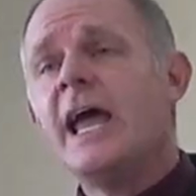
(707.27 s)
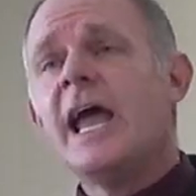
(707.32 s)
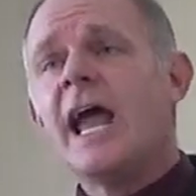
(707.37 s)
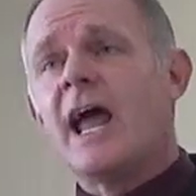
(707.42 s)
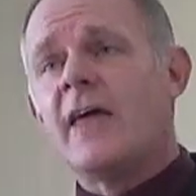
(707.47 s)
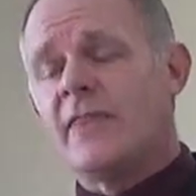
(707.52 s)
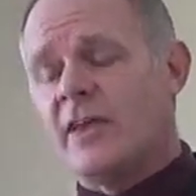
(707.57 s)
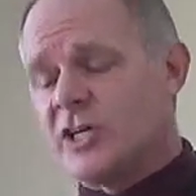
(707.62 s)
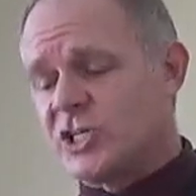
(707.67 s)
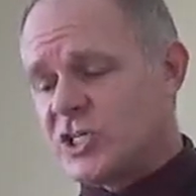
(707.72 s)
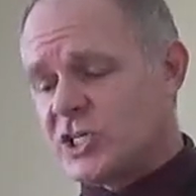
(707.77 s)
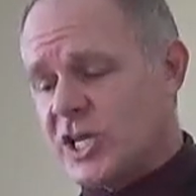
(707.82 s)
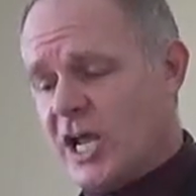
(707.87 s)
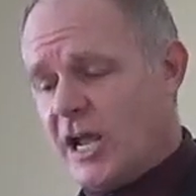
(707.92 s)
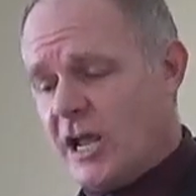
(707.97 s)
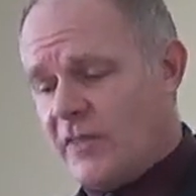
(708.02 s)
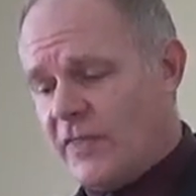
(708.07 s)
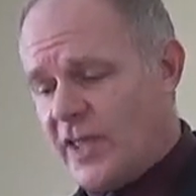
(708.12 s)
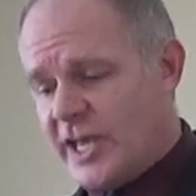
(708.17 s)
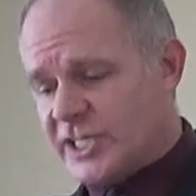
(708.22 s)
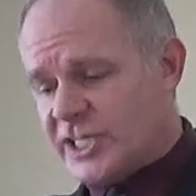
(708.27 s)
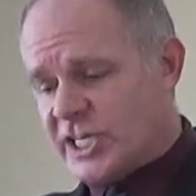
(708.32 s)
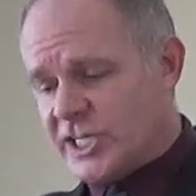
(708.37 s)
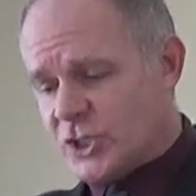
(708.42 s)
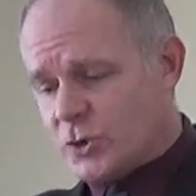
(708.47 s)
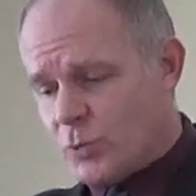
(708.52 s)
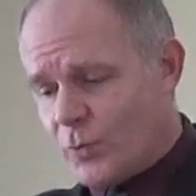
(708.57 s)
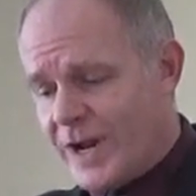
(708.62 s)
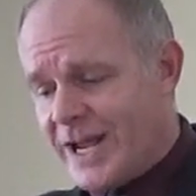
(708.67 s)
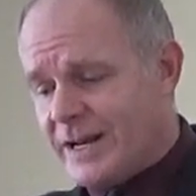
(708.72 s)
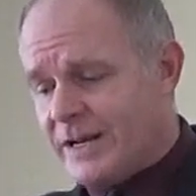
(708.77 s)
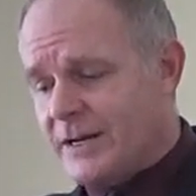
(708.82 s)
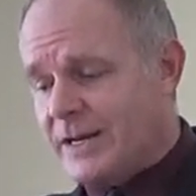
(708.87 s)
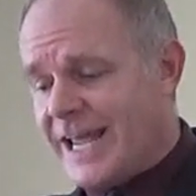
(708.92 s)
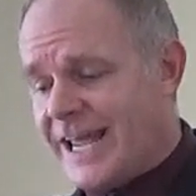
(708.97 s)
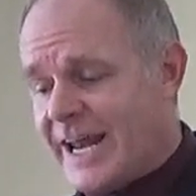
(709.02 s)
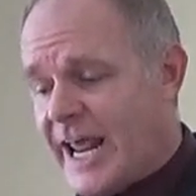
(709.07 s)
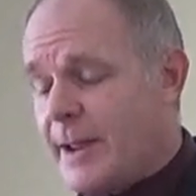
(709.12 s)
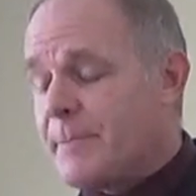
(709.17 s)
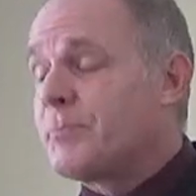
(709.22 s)
And this, this is written
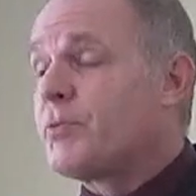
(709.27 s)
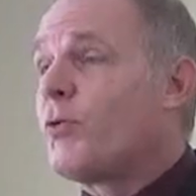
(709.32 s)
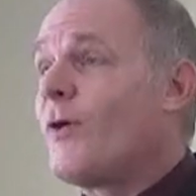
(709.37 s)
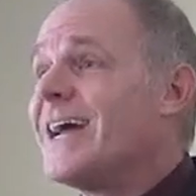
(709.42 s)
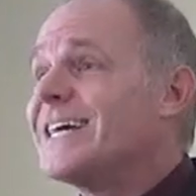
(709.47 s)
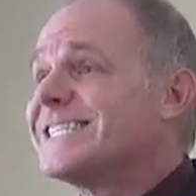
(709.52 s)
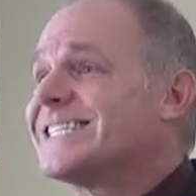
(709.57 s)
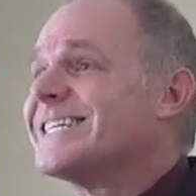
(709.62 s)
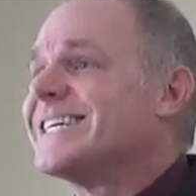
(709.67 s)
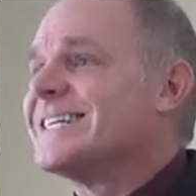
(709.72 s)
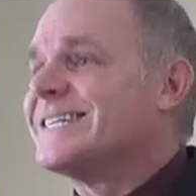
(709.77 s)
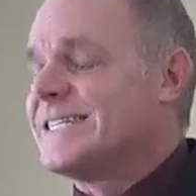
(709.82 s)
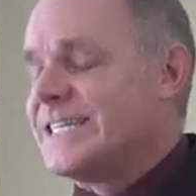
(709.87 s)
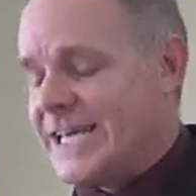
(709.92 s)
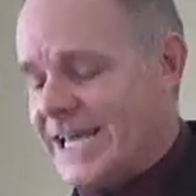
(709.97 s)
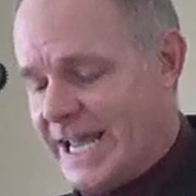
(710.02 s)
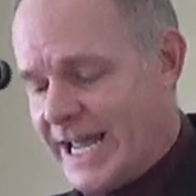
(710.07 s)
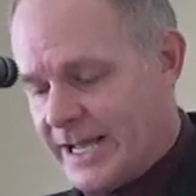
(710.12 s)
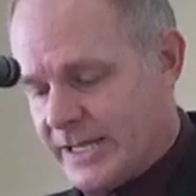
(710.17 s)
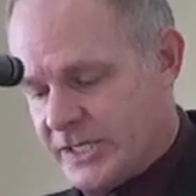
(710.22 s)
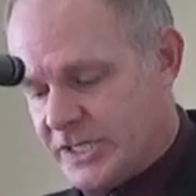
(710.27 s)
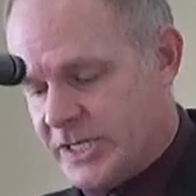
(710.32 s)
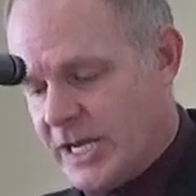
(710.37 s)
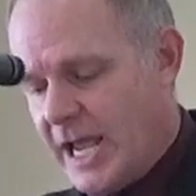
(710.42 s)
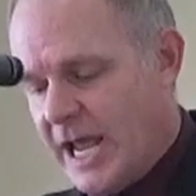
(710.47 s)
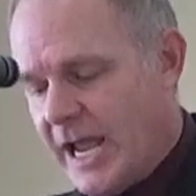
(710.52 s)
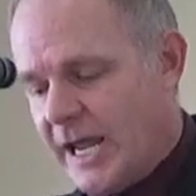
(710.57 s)
in a present tense.